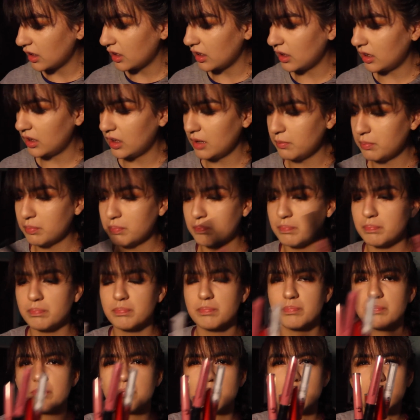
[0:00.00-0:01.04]
lip
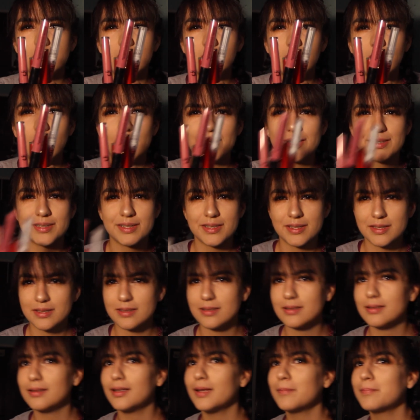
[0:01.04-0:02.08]
gloss
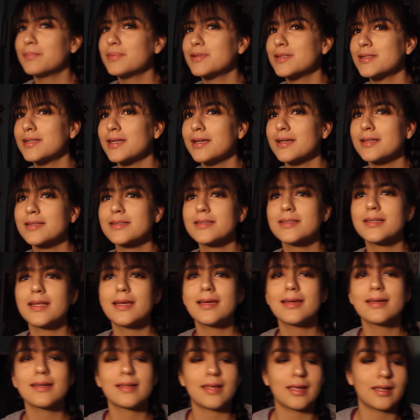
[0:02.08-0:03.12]
lipsticks
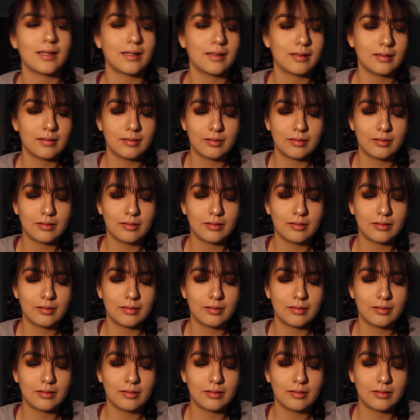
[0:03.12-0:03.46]
thing like